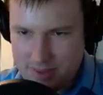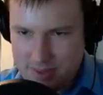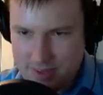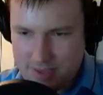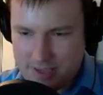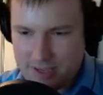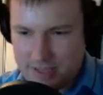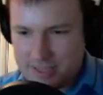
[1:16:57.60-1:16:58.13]

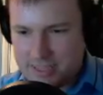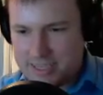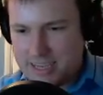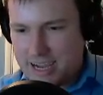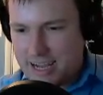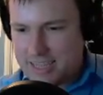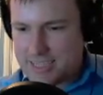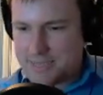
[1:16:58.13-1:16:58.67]
God
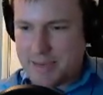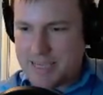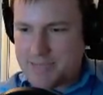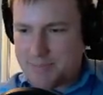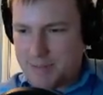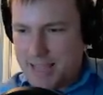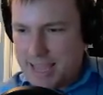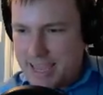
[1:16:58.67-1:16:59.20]
darn space
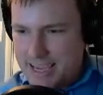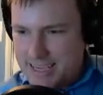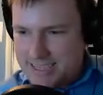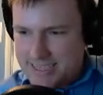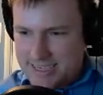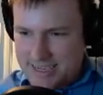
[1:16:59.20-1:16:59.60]
plagues.